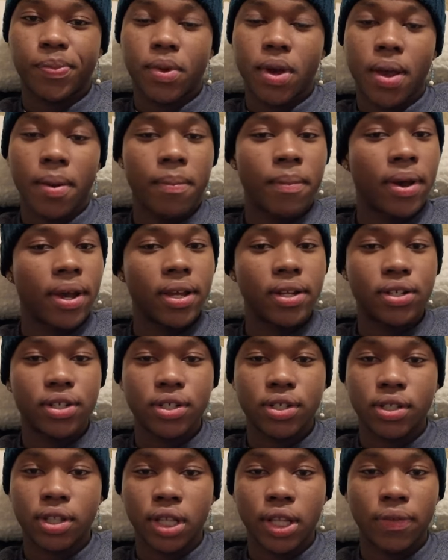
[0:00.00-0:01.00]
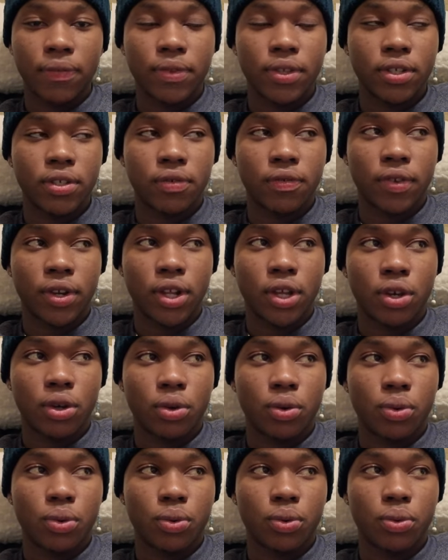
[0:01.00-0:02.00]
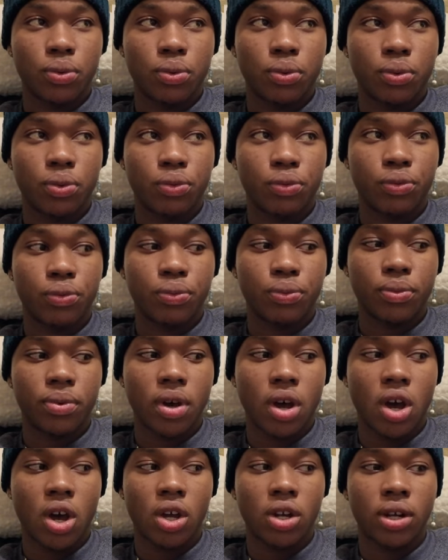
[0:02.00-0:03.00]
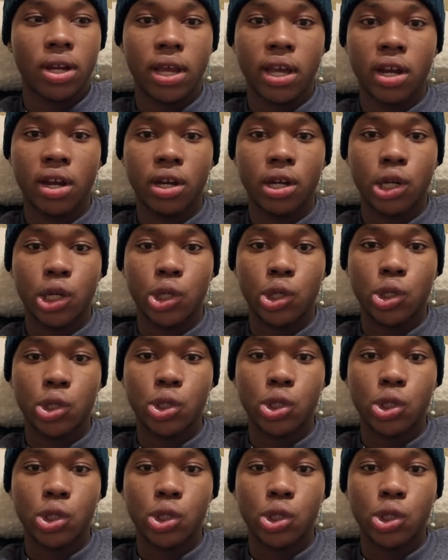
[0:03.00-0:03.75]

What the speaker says: I might just leave this video unedited.